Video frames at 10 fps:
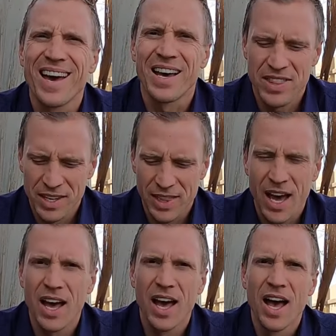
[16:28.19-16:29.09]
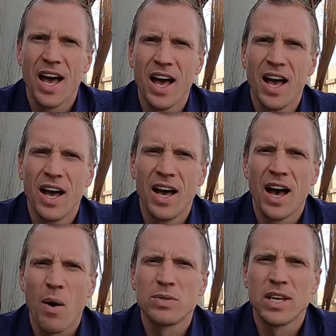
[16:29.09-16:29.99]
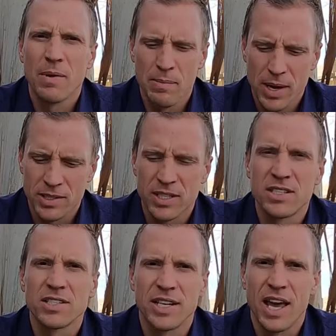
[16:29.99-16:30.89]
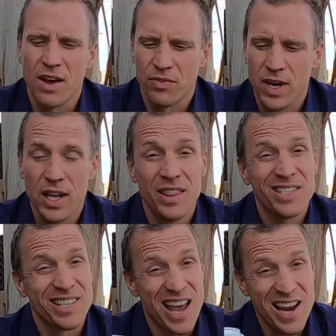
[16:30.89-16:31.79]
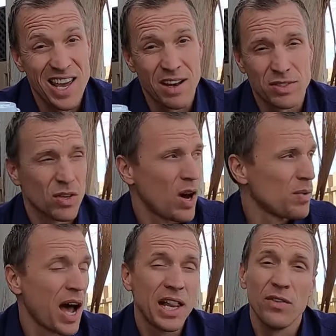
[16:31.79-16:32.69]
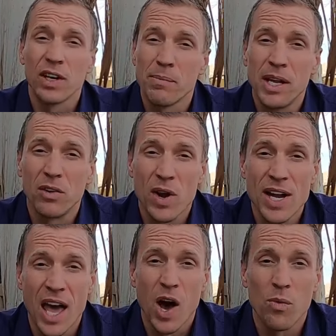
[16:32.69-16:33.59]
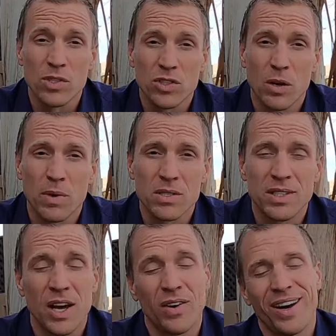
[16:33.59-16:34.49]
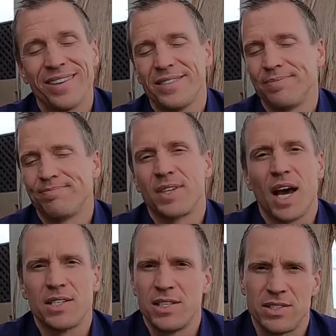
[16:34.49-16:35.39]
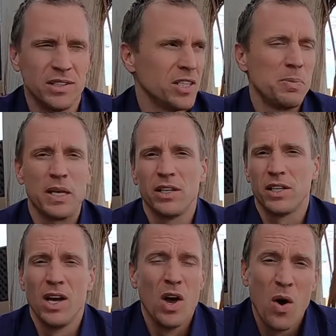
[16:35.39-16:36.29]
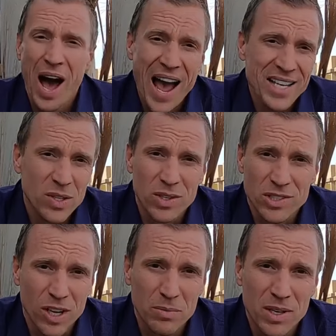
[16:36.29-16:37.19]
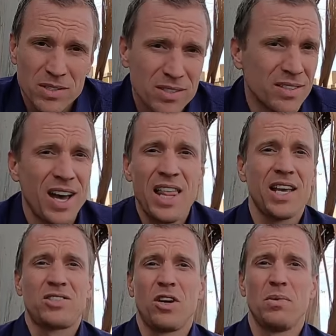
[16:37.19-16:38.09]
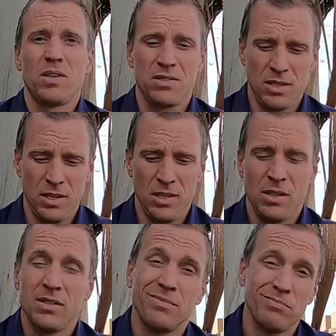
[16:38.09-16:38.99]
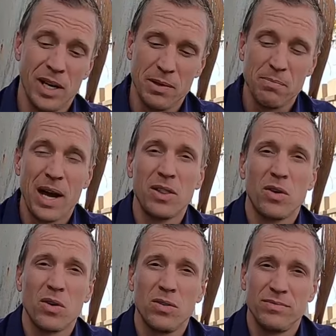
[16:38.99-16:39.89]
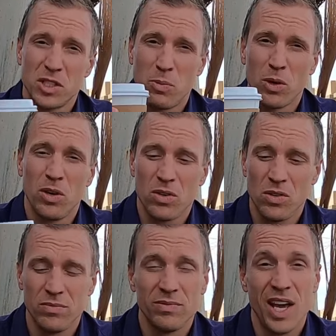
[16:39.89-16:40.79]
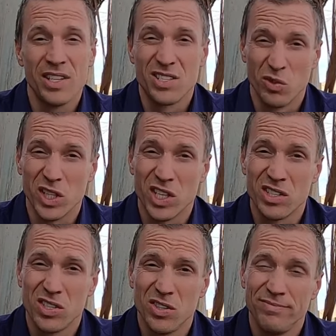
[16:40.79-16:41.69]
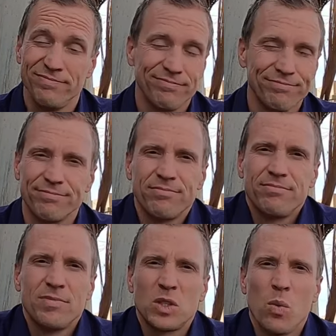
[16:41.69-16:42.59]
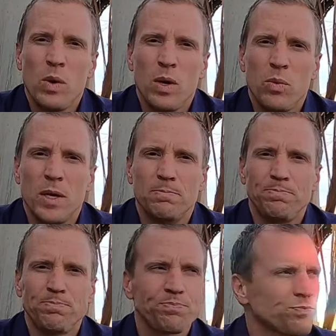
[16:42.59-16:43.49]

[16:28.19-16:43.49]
Yeah, I think. Yeah, a little bit lower. I would say maybe a six, six and a half, right? This is eight and a half, so I would highly recommend it right now over Starbucks. Now, guys, listen, let's be clear. I still go to Starbucks. I like Starbucks, but buying local, supporting local, and this is really good too. It's a win-win-win.